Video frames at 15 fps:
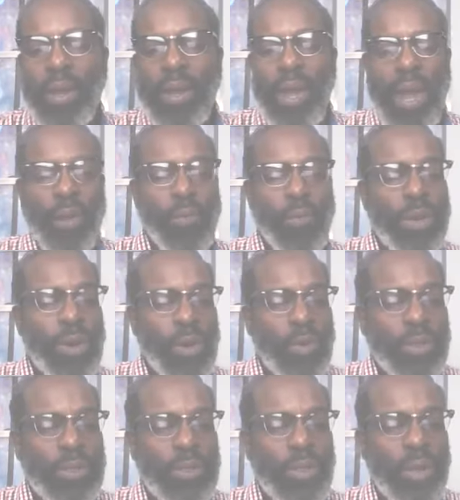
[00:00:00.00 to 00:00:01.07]
And we go
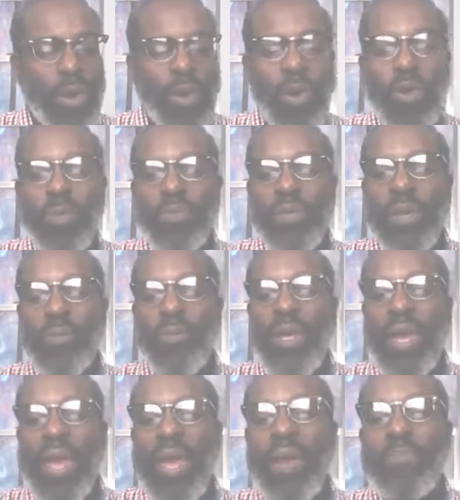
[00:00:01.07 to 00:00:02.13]
into their homes and we
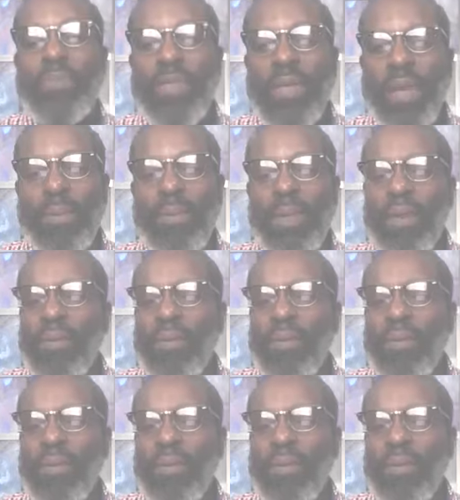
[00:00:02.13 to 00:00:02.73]
help them